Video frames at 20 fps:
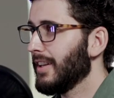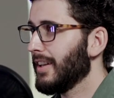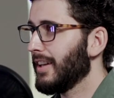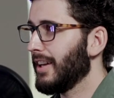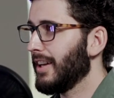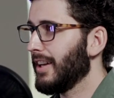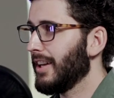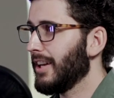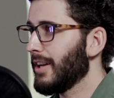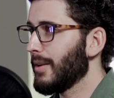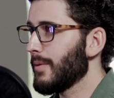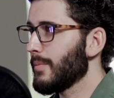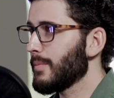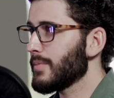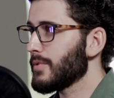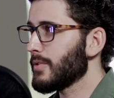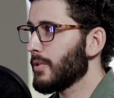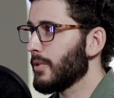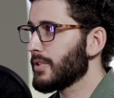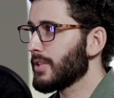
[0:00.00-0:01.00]
Um,
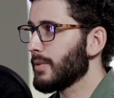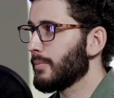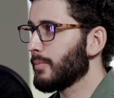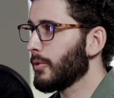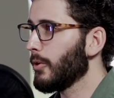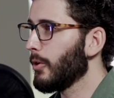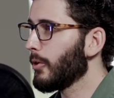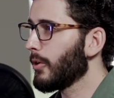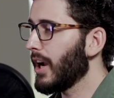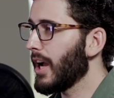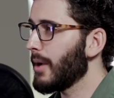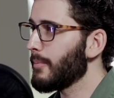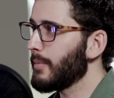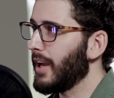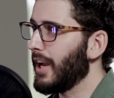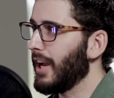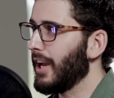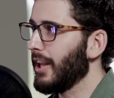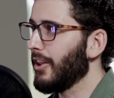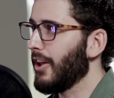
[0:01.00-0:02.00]
so it's a program
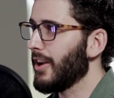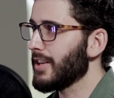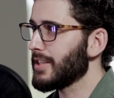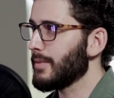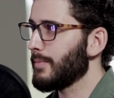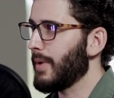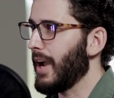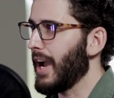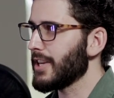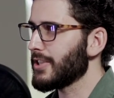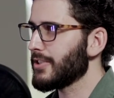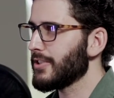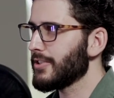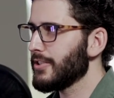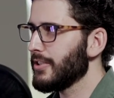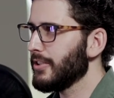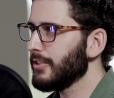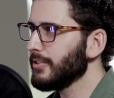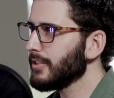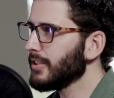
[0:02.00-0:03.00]
that lots of pastors
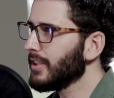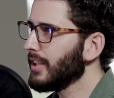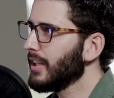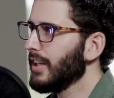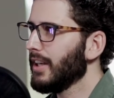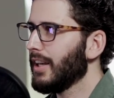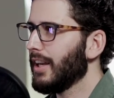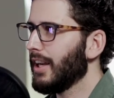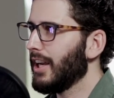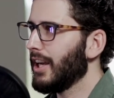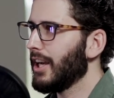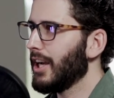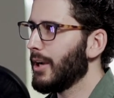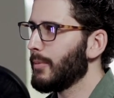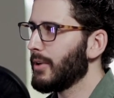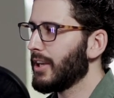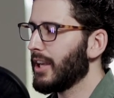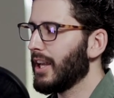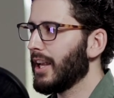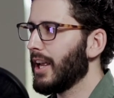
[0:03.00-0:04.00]
use. Yeah. Um,
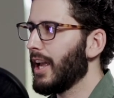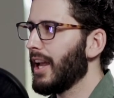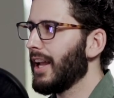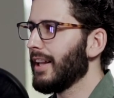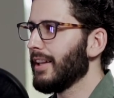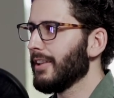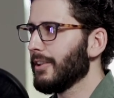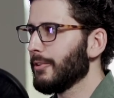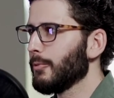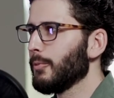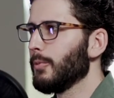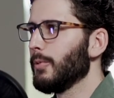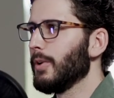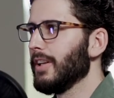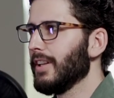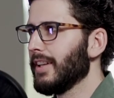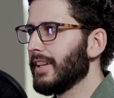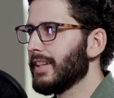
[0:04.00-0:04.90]
you can get really